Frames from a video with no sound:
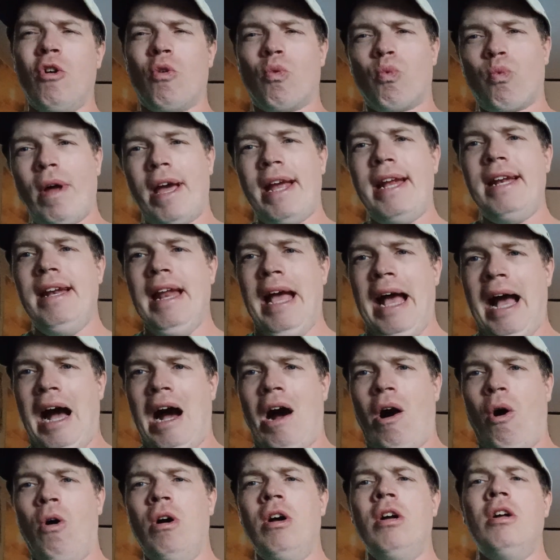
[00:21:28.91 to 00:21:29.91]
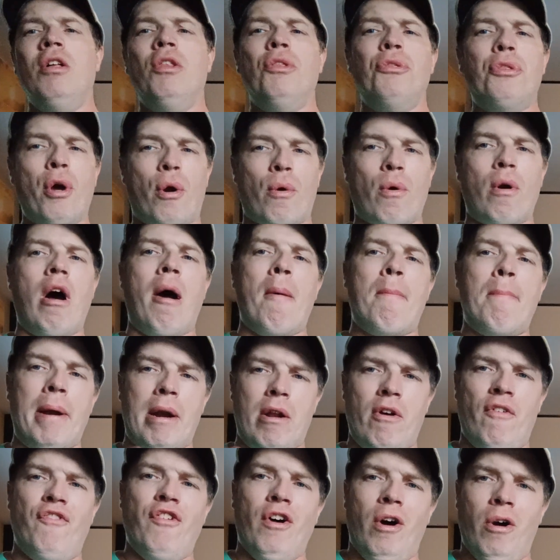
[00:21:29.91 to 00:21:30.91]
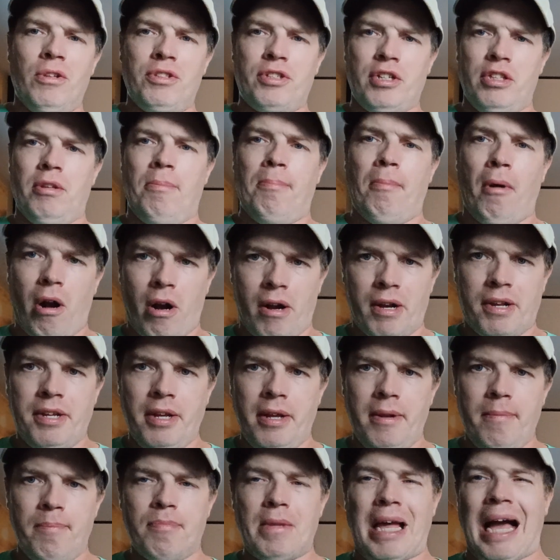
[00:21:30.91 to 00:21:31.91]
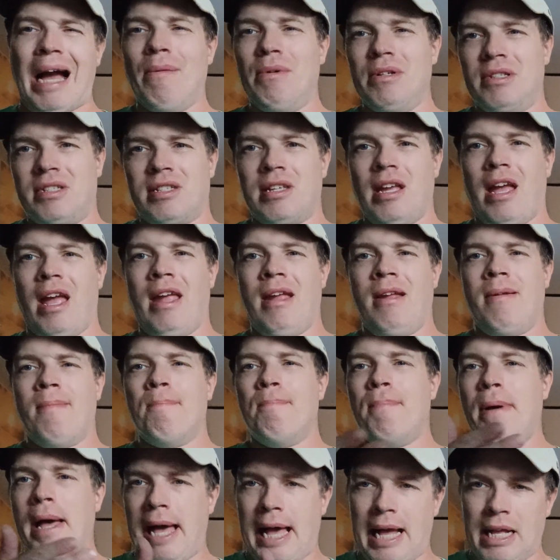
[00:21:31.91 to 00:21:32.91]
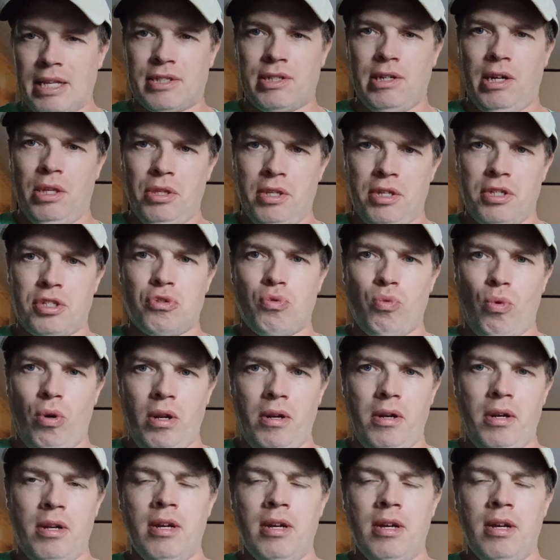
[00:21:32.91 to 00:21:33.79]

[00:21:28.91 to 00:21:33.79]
Right now, there are better phones on the market. I would say pass on this one.